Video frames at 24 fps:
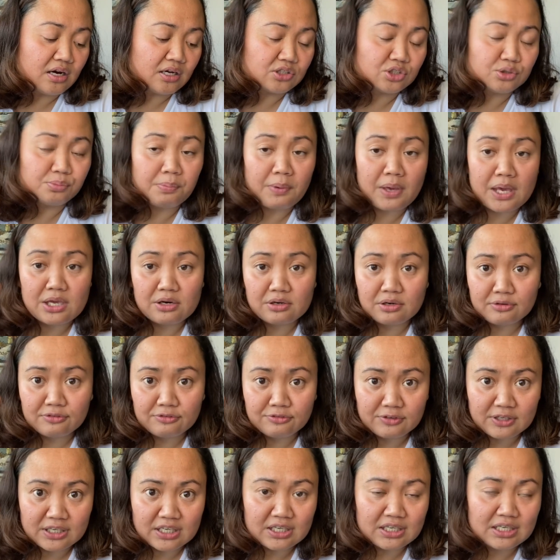your
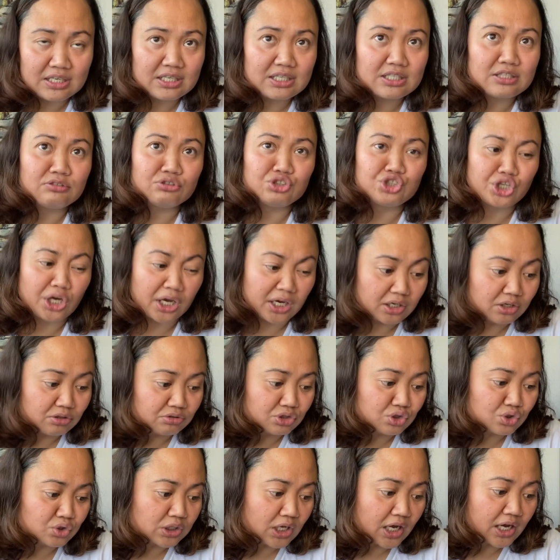fees, to check your
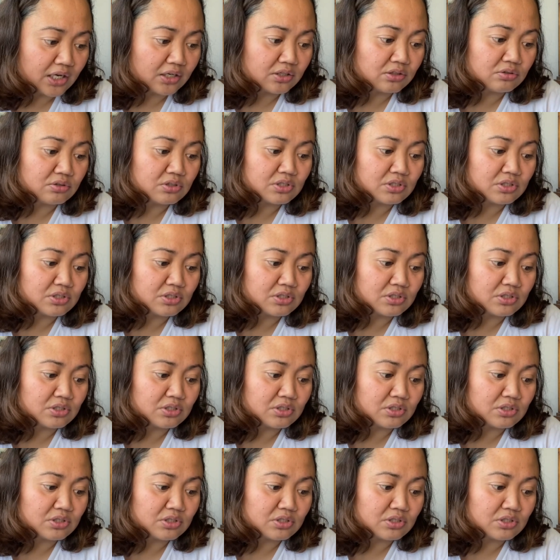status,